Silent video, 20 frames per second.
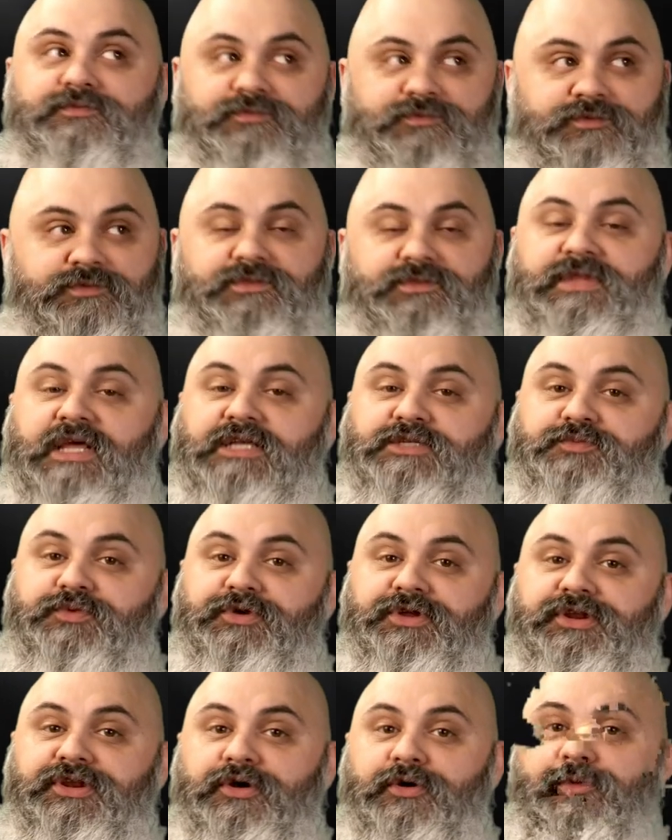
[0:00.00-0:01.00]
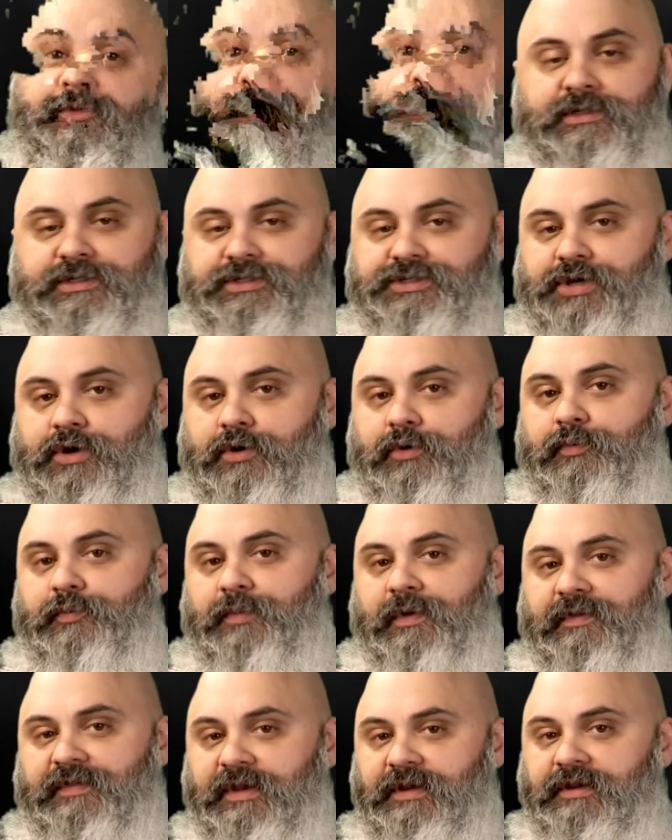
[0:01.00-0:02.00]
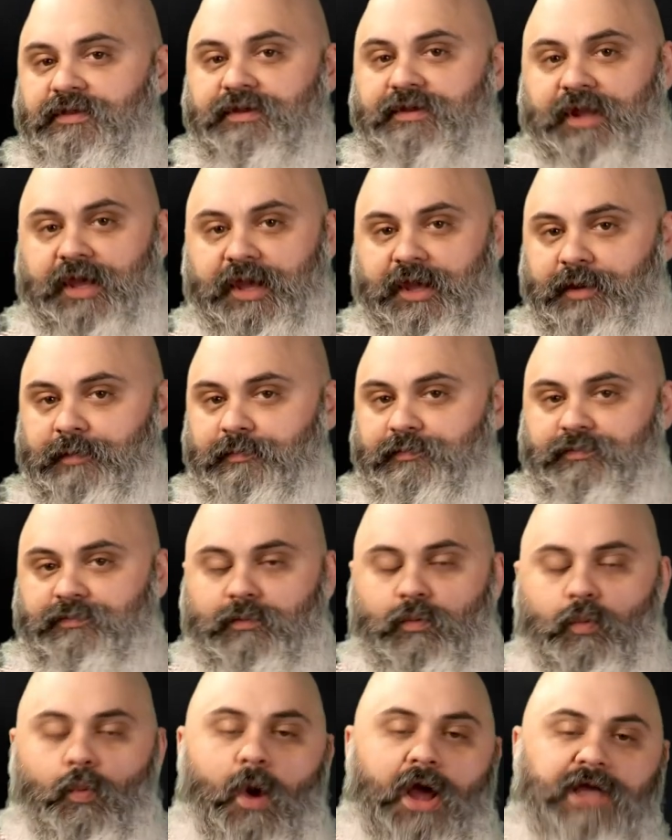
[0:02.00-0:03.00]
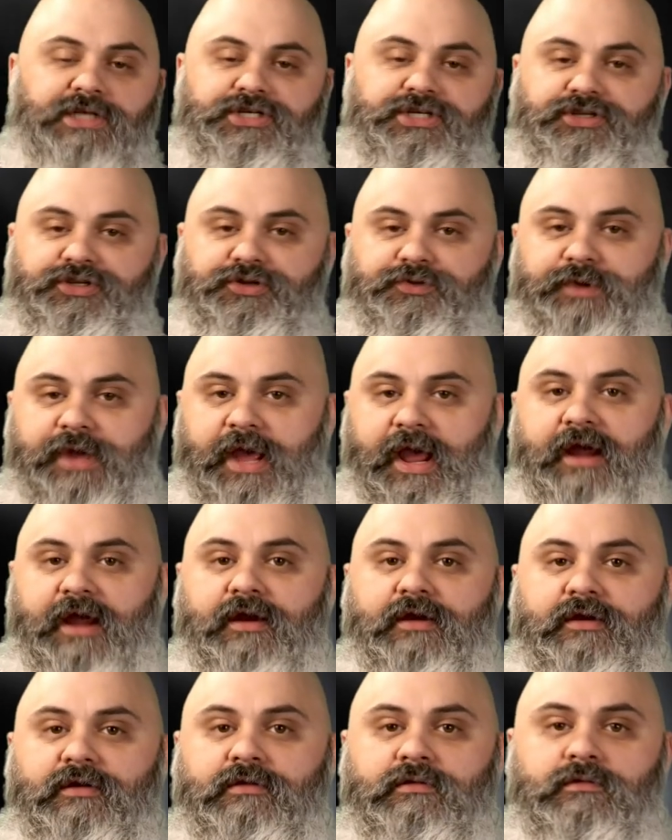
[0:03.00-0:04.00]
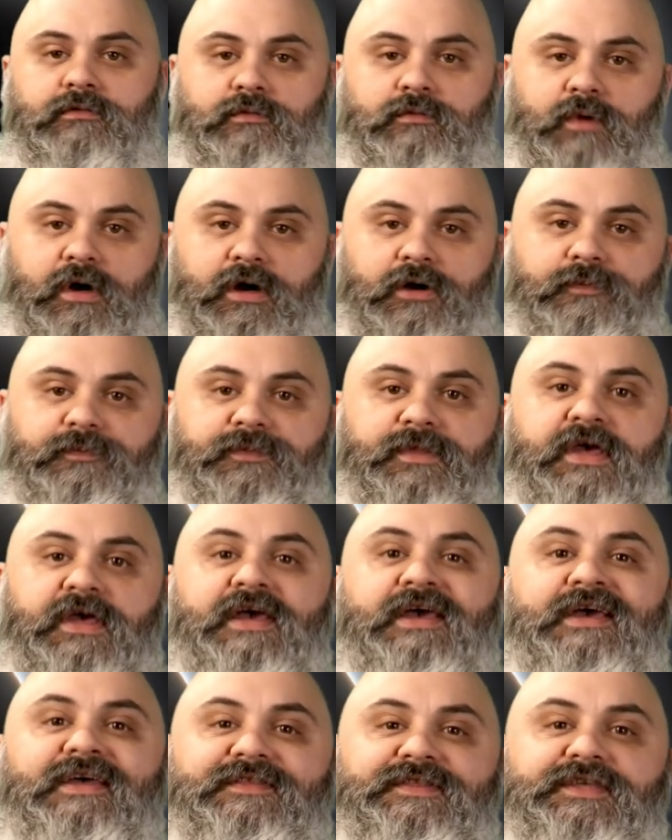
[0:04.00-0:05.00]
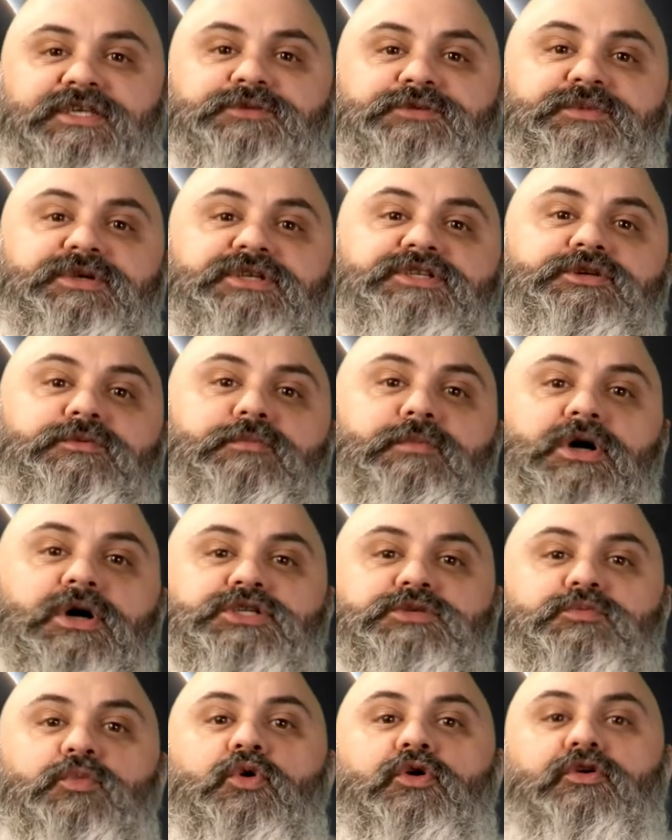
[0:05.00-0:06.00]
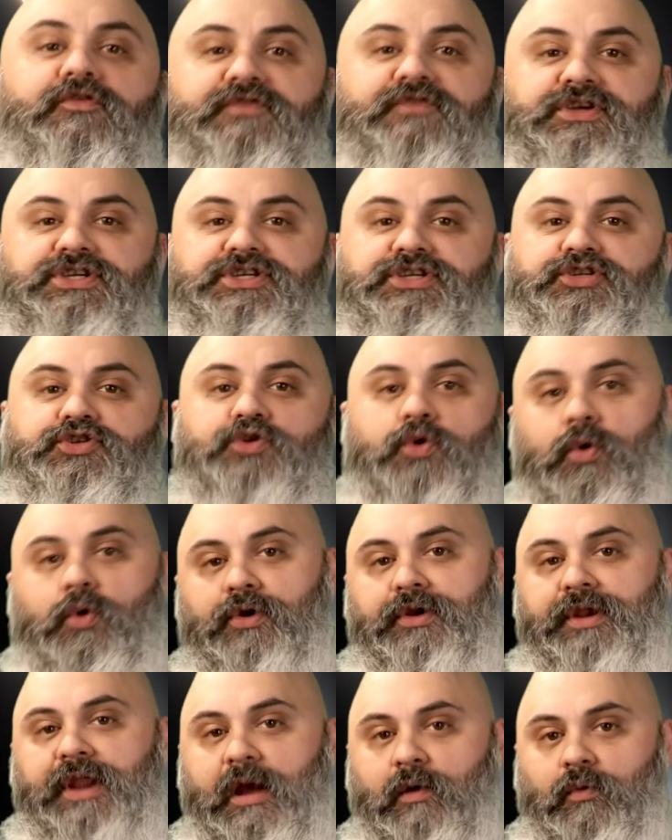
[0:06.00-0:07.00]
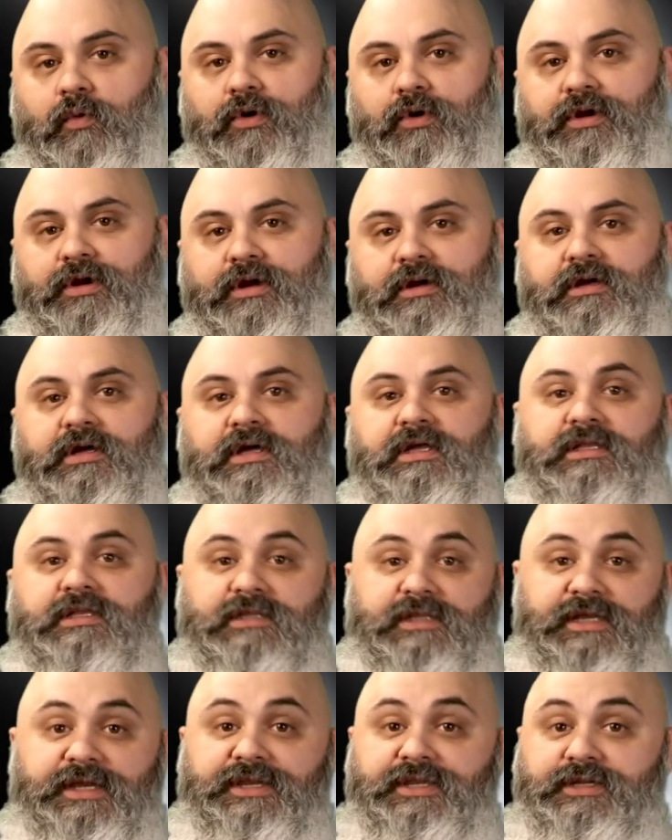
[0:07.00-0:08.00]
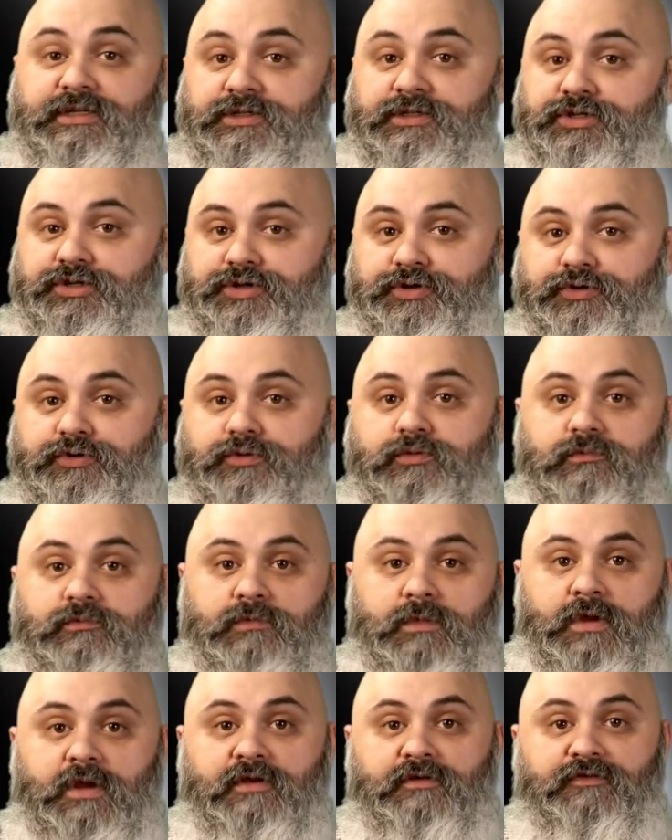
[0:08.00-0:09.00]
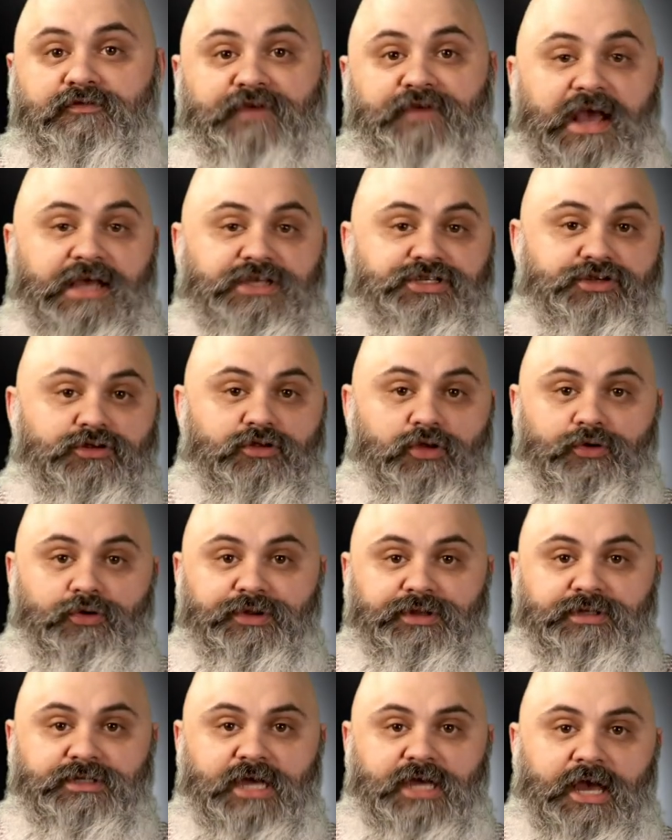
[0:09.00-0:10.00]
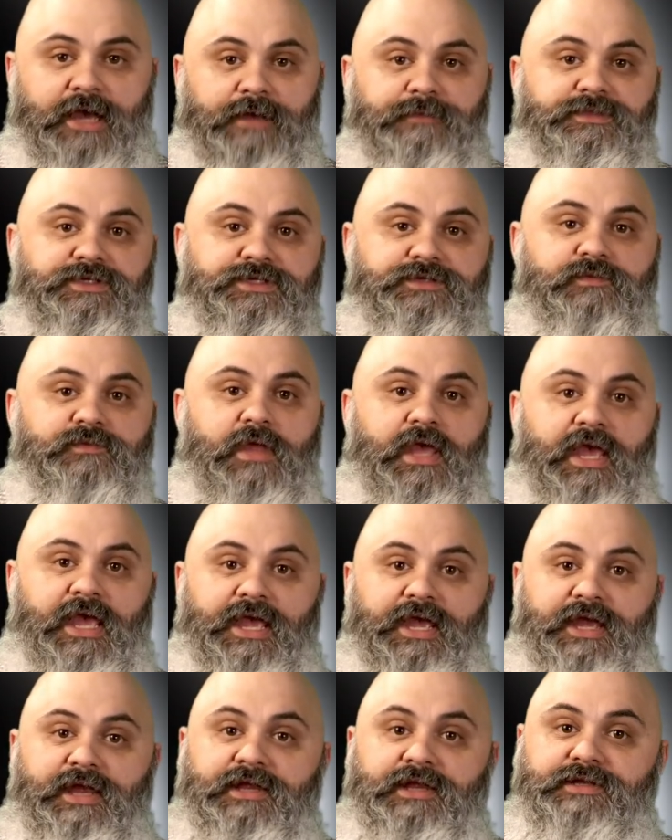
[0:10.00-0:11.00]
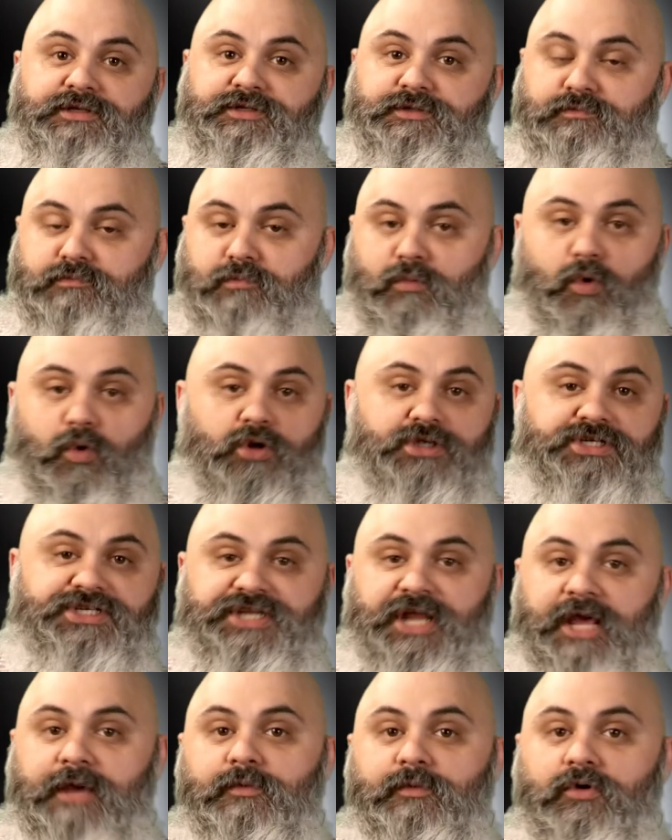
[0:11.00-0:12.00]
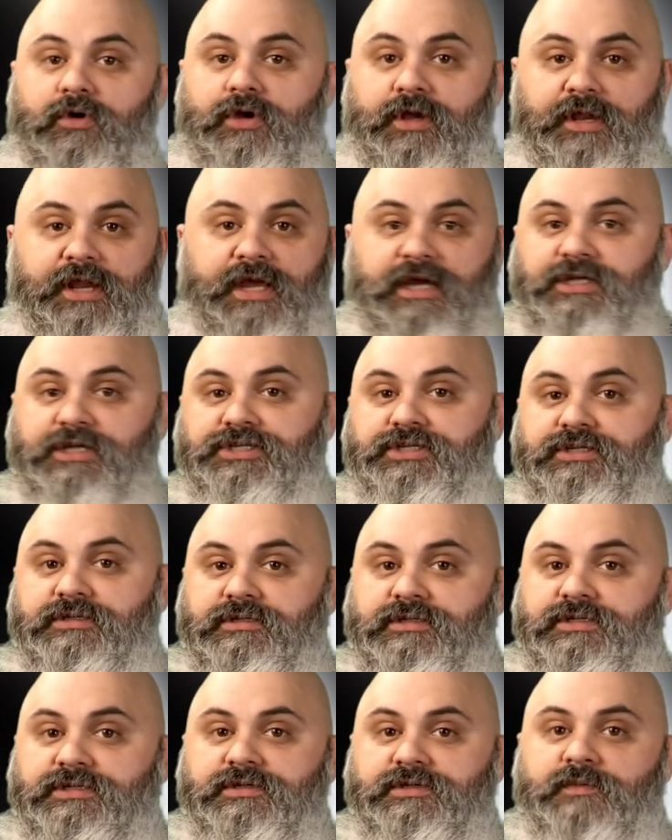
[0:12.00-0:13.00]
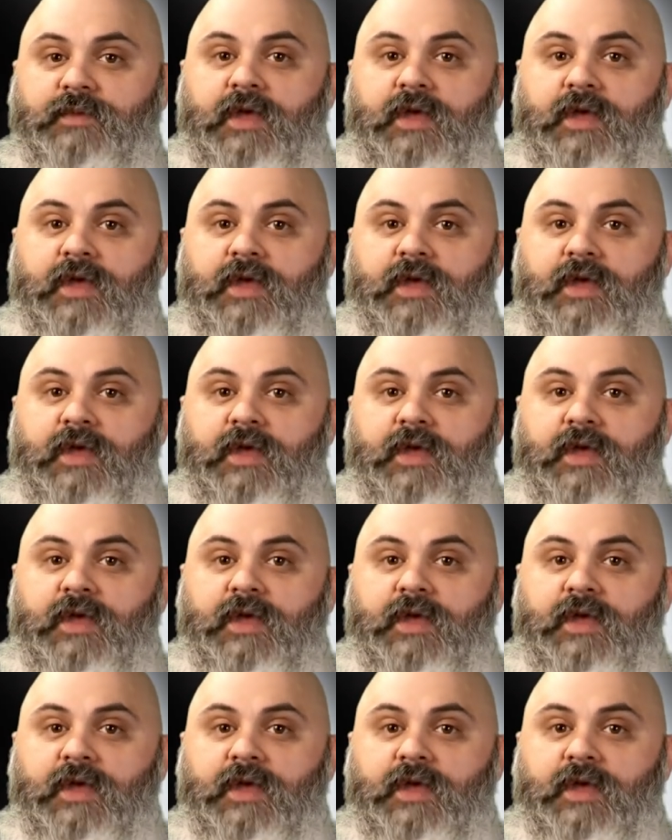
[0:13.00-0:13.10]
That's pretty dope. So at the end of the day, why should you care? Well, this means a much more efficient Tor network leading to faster loading times and more stable connections.